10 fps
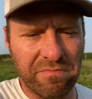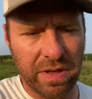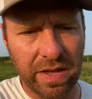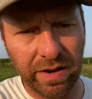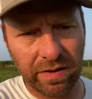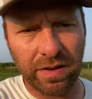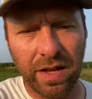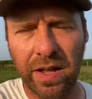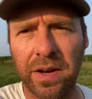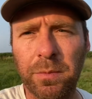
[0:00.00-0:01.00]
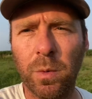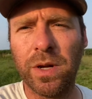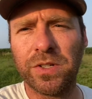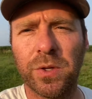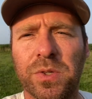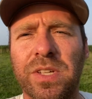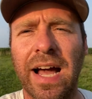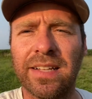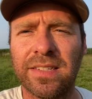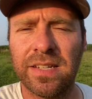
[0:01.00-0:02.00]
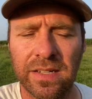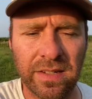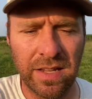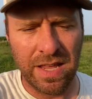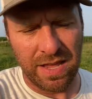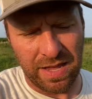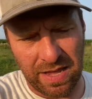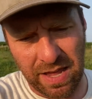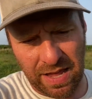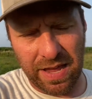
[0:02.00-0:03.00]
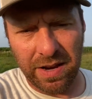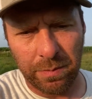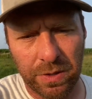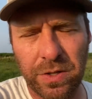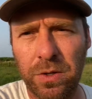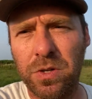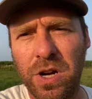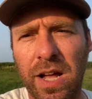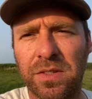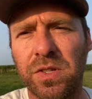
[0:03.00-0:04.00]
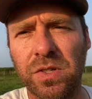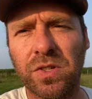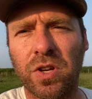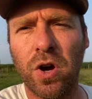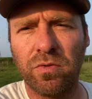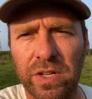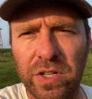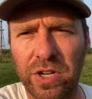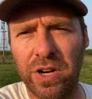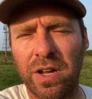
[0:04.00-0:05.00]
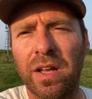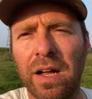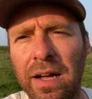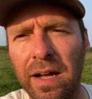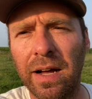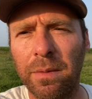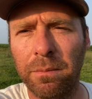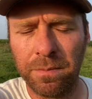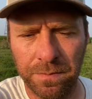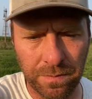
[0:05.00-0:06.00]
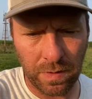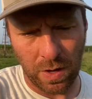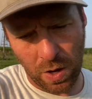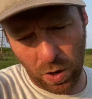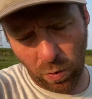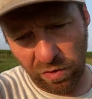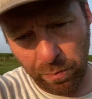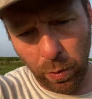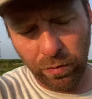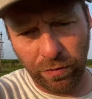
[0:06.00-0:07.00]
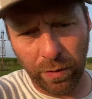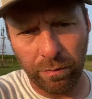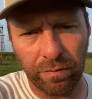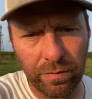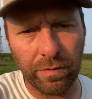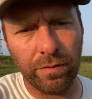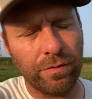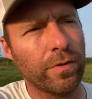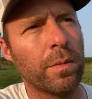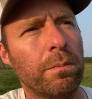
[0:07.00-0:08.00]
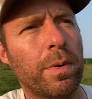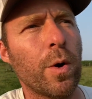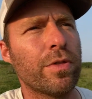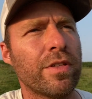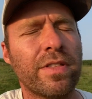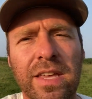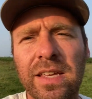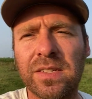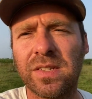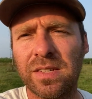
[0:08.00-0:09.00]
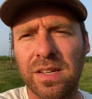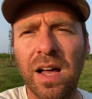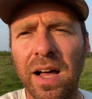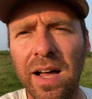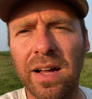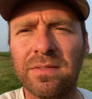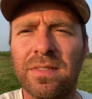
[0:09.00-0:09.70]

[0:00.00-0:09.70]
been uh, number one, Joel Salatin, and number two, John Suscovich. Um, we've pulled from from both of these uh,